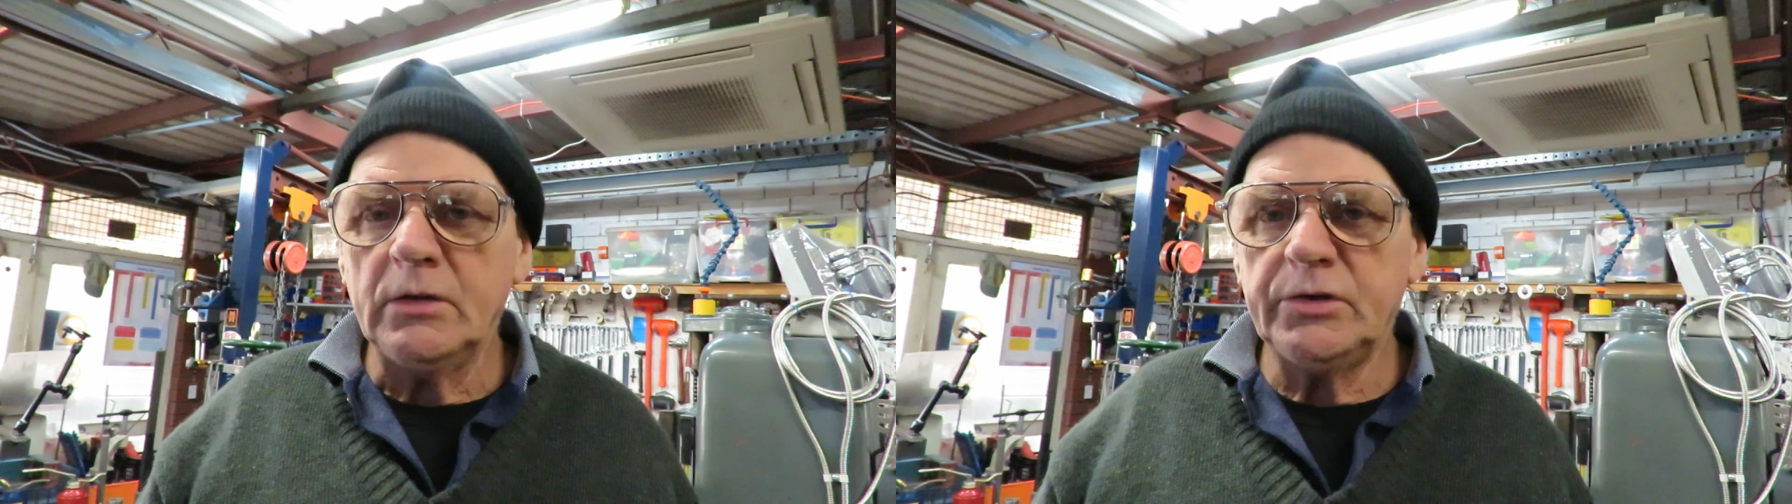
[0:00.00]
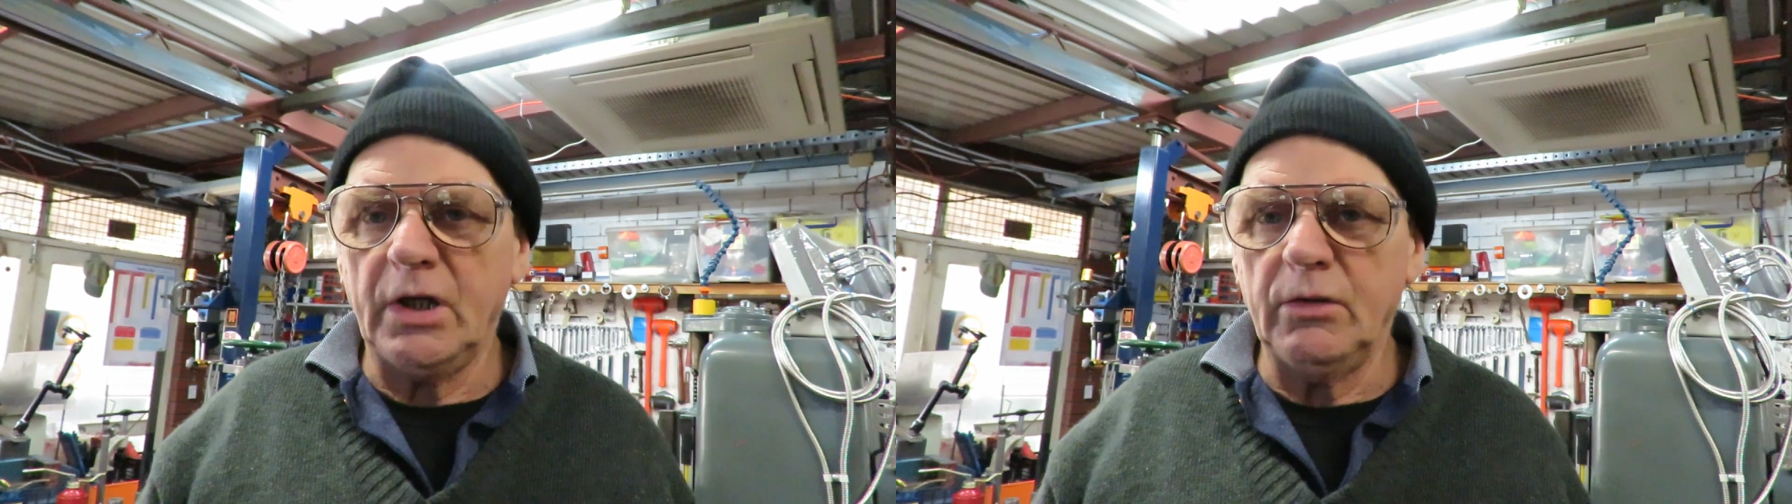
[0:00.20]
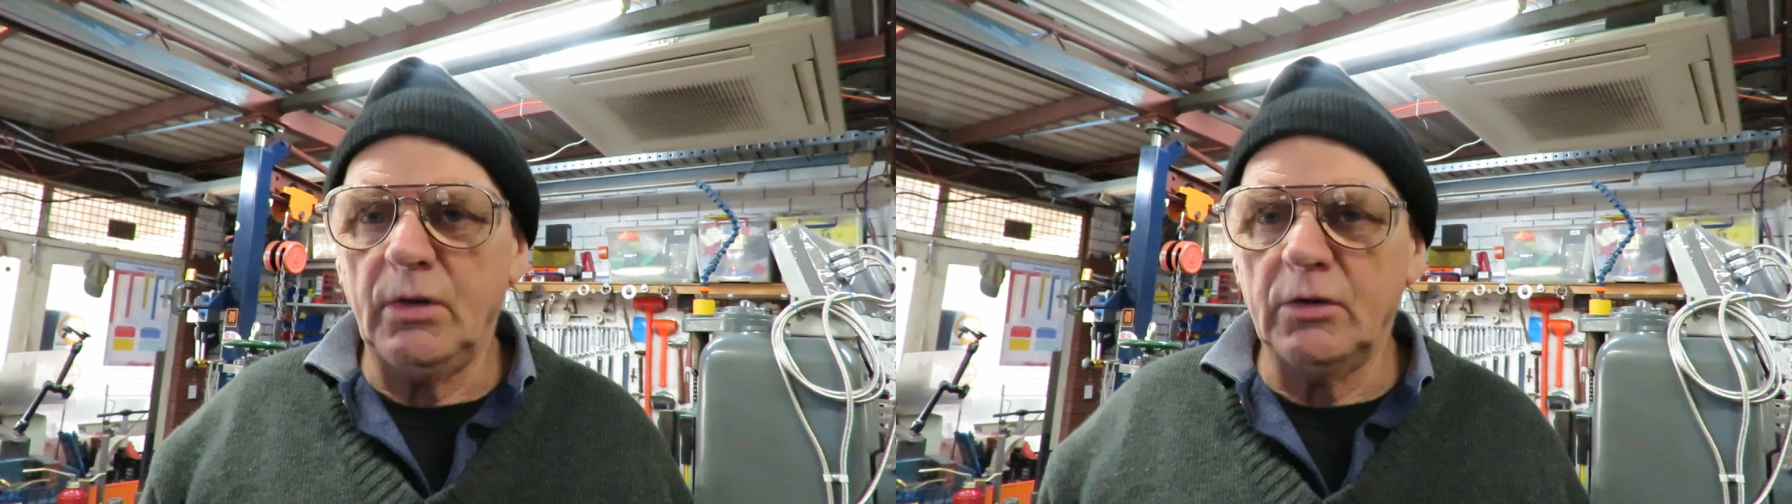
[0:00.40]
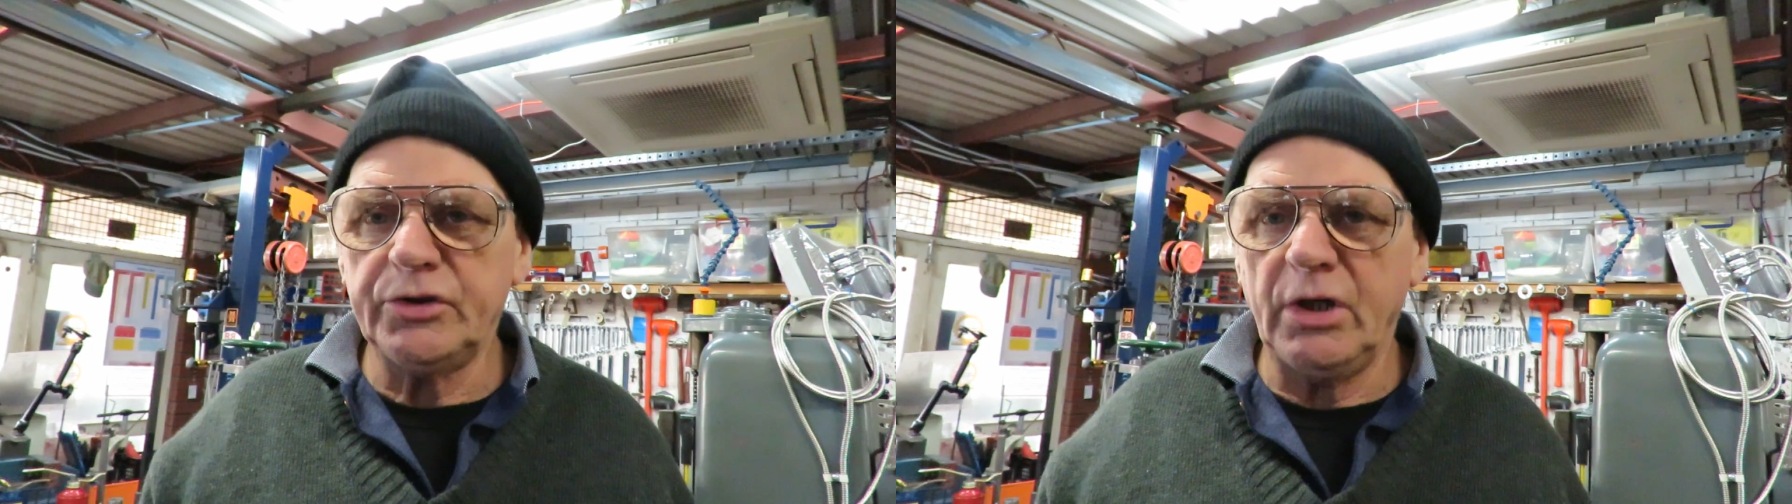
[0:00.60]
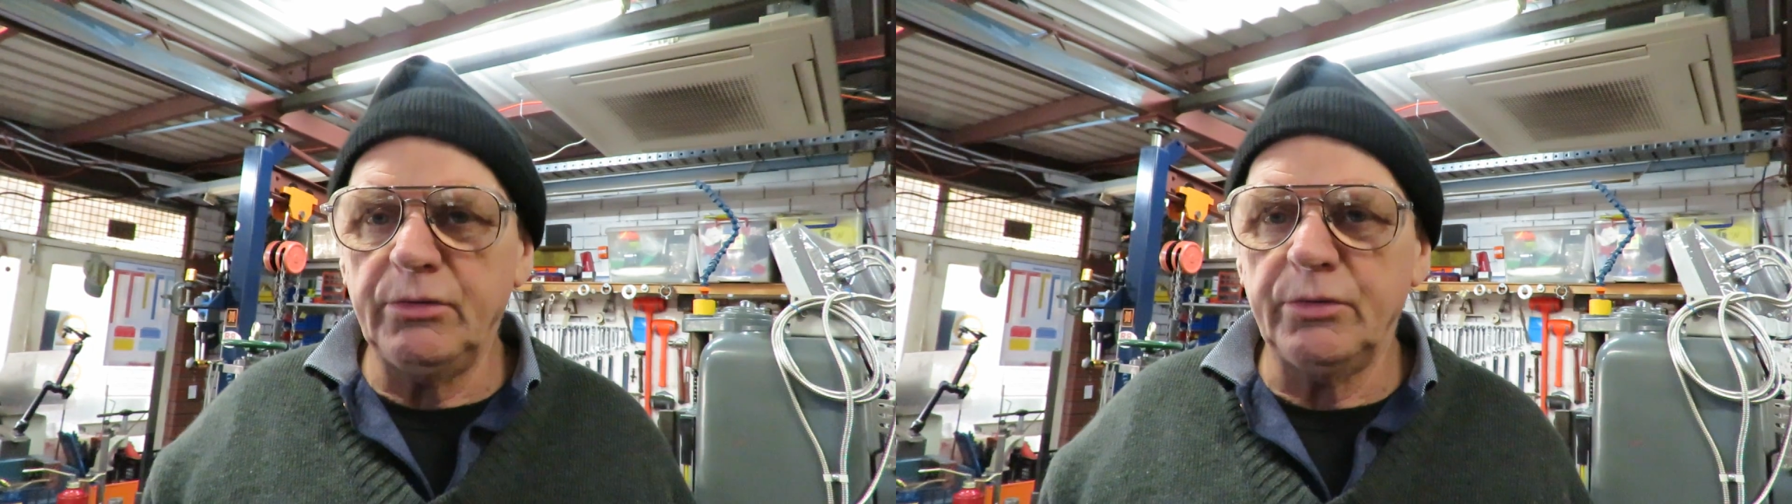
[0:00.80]
so I'll
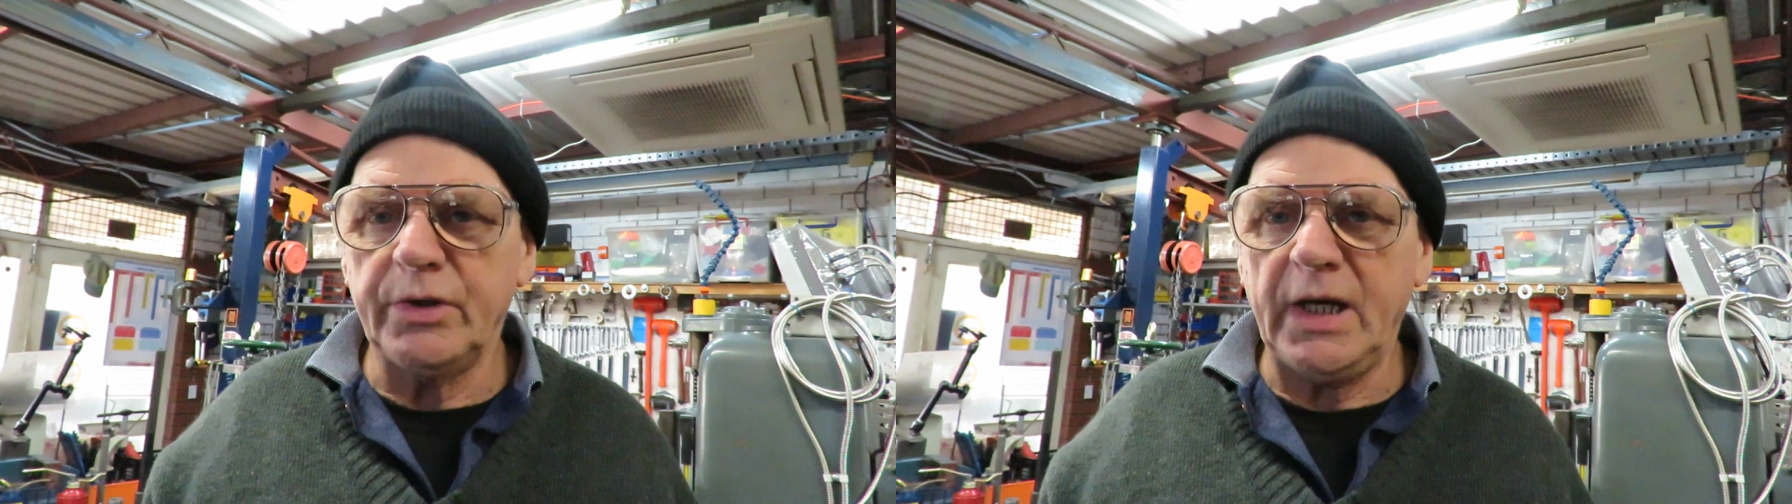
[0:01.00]
show you